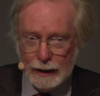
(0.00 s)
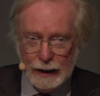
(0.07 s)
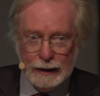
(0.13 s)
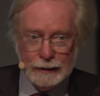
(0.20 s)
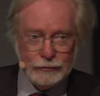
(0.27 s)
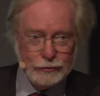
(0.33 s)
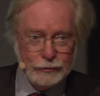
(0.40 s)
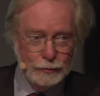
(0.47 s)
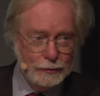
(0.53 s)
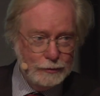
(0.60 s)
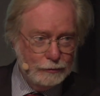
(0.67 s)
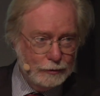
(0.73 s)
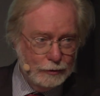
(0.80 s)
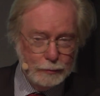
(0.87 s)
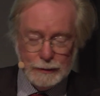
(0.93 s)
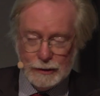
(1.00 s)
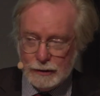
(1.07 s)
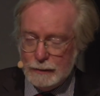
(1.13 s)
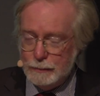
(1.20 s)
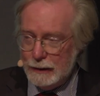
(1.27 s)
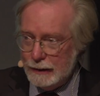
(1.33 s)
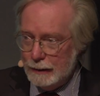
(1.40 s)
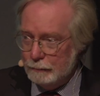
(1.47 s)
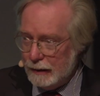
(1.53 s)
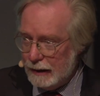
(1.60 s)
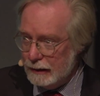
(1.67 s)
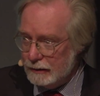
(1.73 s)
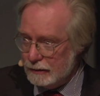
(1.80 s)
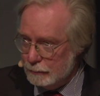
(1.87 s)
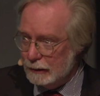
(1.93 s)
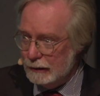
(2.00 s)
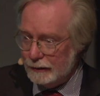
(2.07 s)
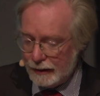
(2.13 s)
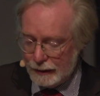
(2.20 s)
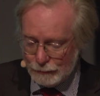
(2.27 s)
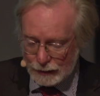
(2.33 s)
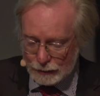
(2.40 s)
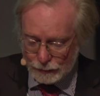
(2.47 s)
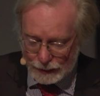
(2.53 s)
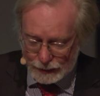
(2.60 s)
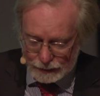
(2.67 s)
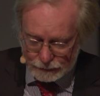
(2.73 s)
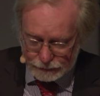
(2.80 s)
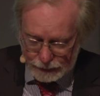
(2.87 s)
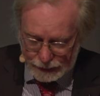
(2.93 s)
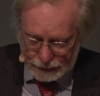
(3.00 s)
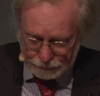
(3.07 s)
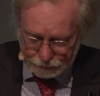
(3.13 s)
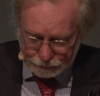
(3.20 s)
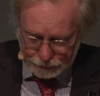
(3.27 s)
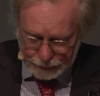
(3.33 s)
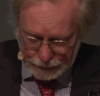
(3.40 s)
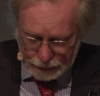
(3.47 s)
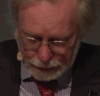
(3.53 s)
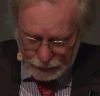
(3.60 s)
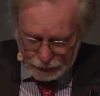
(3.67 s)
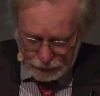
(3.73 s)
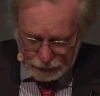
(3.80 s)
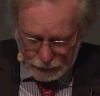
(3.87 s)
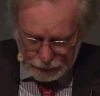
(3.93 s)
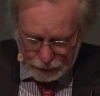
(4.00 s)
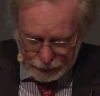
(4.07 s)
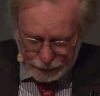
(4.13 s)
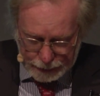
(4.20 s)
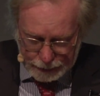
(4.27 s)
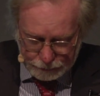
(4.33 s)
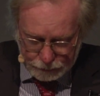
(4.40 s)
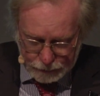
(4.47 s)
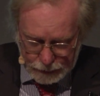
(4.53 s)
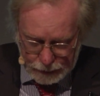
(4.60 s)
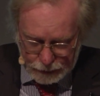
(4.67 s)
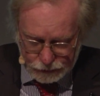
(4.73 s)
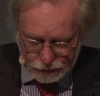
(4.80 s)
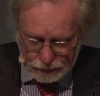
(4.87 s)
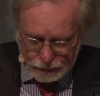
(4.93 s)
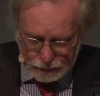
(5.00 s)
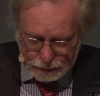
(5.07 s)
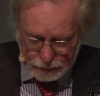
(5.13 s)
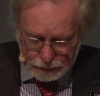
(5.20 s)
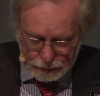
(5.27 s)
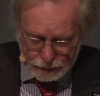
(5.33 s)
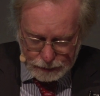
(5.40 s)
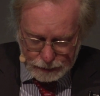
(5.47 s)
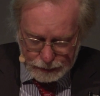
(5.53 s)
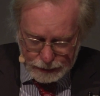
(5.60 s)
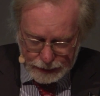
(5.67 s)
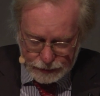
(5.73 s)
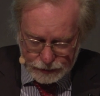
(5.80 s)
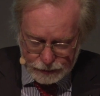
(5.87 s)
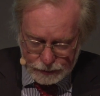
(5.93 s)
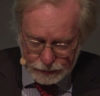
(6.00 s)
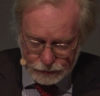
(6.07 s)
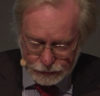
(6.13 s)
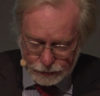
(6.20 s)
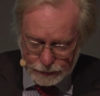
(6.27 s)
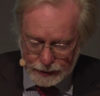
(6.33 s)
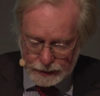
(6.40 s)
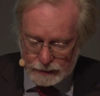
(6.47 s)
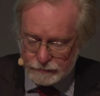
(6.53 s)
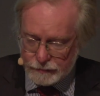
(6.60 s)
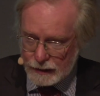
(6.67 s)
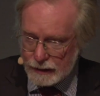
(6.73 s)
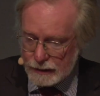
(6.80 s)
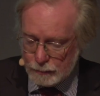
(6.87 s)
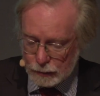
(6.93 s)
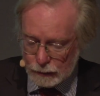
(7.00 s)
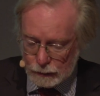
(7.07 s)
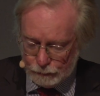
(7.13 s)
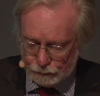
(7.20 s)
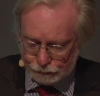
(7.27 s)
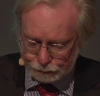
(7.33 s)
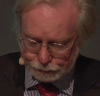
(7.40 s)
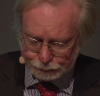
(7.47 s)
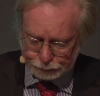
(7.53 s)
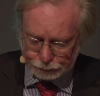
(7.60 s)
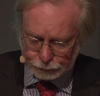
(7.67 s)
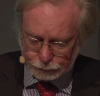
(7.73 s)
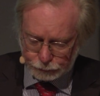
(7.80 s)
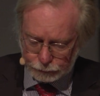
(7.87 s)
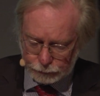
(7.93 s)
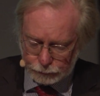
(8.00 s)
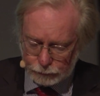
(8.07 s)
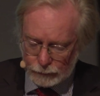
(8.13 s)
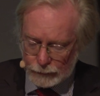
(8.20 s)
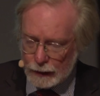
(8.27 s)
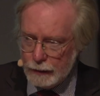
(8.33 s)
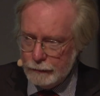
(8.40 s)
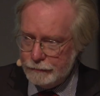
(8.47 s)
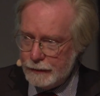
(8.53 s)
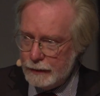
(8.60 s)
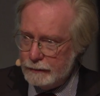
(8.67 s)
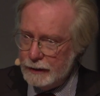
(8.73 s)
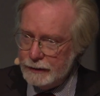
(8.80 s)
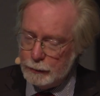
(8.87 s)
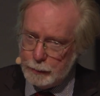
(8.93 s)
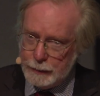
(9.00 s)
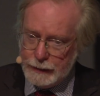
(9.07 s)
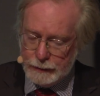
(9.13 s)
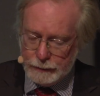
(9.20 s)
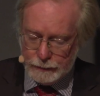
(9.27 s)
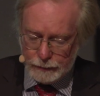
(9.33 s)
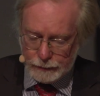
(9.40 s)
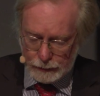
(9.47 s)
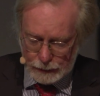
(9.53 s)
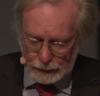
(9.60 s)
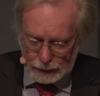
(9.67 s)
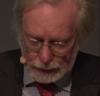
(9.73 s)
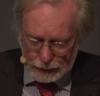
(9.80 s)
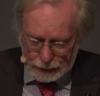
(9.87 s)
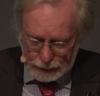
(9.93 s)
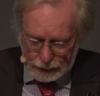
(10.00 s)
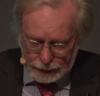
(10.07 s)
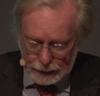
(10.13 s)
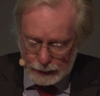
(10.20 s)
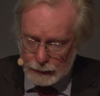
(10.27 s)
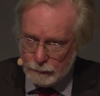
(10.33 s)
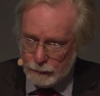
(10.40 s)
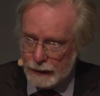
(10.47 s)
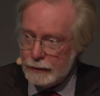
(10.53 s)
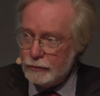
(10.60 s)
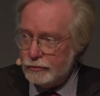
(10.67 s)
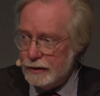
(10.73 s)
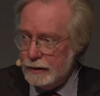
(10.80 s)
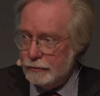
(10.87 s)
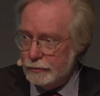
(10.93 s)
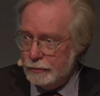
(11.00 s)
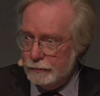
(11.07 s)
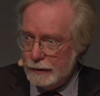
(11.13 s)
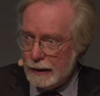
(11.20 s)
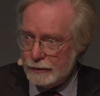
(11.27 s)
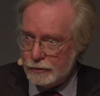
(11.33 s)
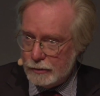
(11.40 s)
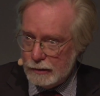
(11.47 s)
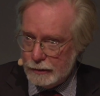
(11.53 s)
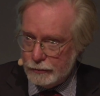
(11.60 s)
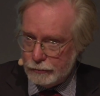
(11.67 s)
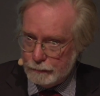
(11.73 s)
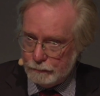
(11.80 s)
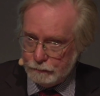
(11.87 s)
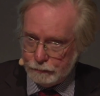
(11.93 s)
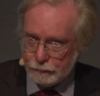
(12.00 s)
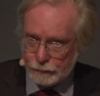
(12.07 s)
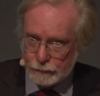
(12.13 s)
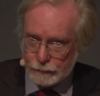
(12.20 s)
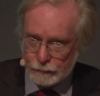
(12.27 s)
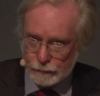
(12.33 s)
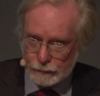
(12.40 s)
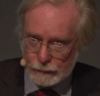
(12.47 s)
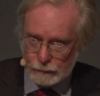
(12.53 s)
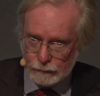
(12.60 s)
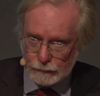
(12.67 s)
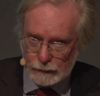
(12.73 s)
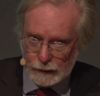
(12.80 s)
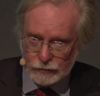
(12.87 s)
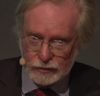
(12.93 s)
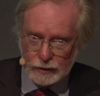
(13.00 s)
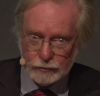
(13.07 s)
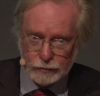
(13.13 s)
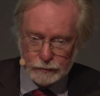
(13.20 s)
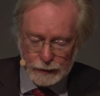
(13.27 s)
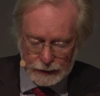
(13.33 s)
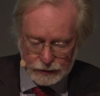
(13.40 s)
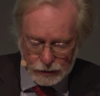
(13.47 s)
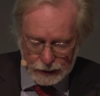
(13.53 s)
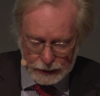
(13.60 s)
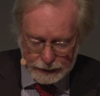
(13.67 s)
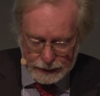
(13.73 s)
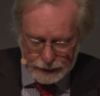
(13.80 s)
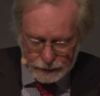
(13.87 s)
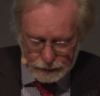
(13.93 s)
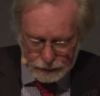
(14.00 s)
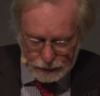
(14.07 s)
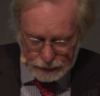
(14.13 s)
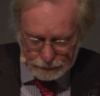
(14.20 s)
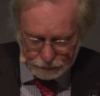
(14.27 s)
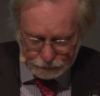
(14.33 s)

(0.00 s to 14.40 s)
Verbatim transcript: answer, which is going to be deeply unpalatable, and I'm well aware of that, um, is that nations are only viable if they're underpinned uh, by a sense of nationalism a sense of national identity.